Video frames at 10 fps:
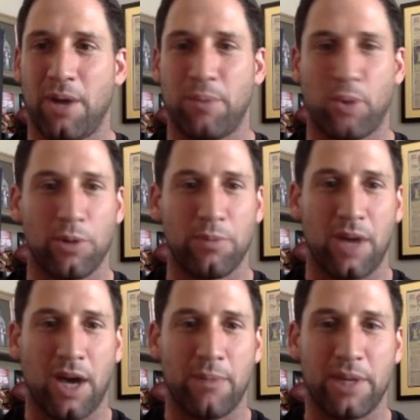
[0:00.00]
board
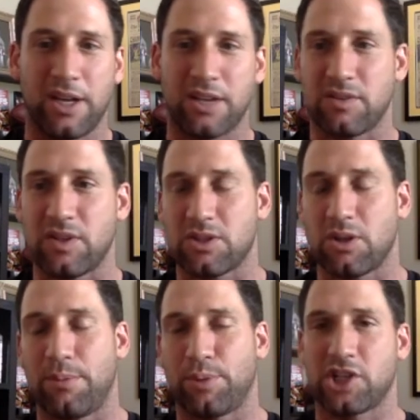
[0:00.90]
because of you, so
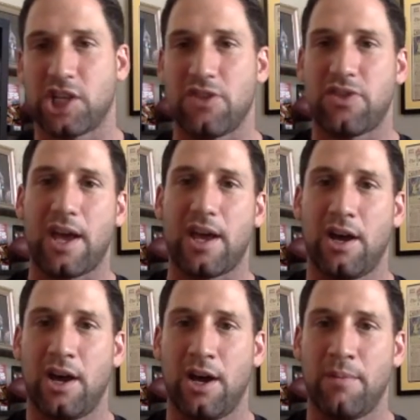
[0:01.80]
I appreciate that.
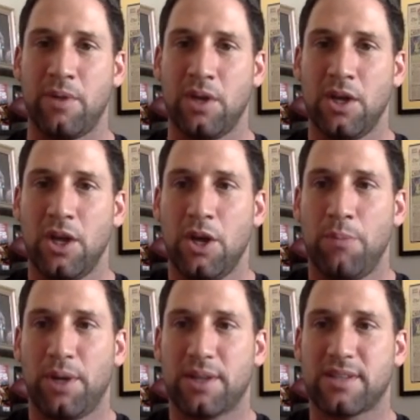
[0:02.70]

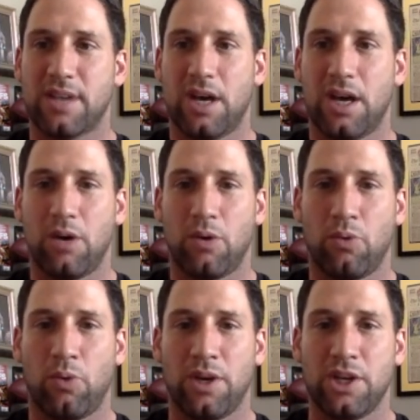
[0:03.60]
But
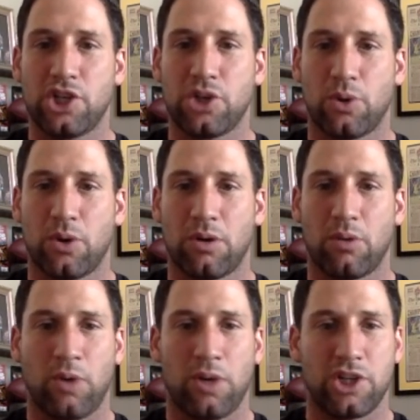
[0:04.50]
what is
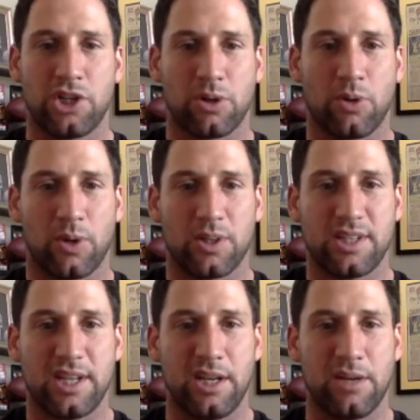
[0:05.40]
your
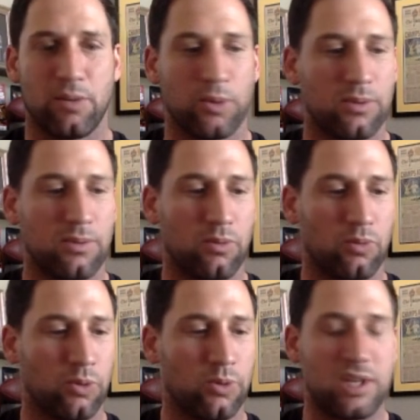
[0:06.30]
quarantine
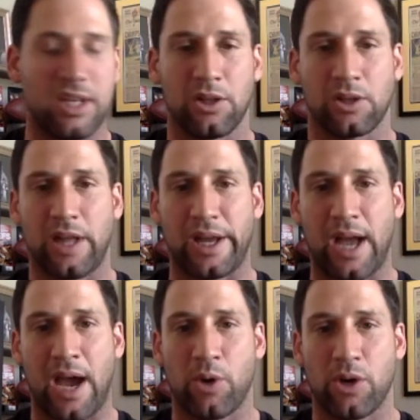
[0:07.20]
routine look like?
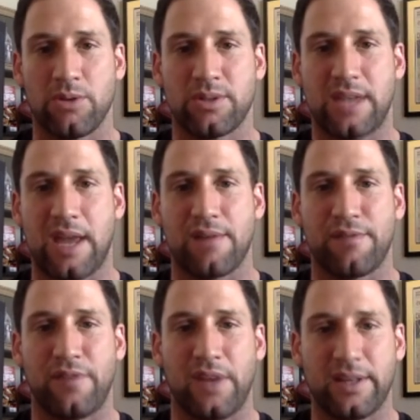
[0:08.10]
How are you staying
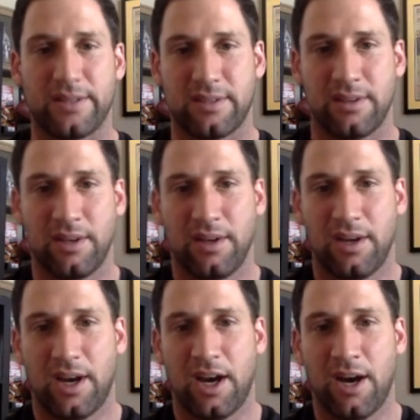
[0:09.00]
fit?
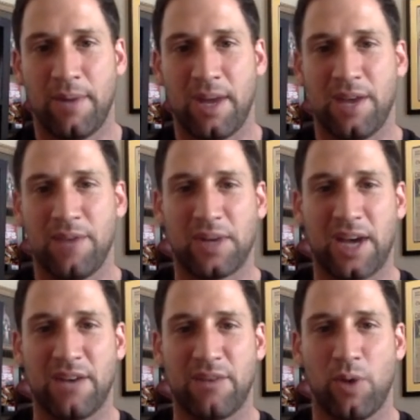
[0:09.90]
And
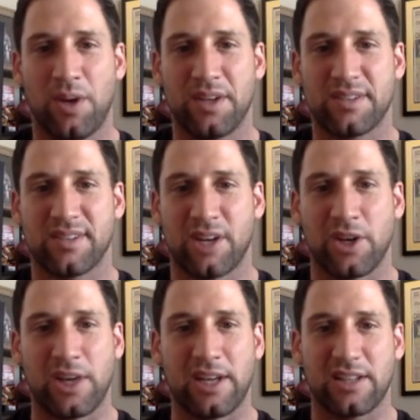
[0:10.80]
kind of are you
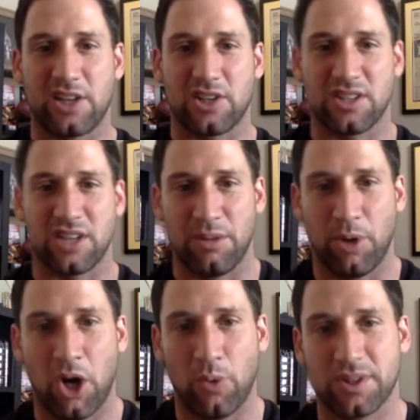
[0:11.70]
getting touches on the
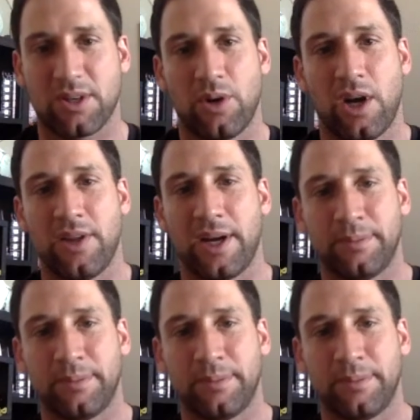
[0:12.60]
ball? What's going on there?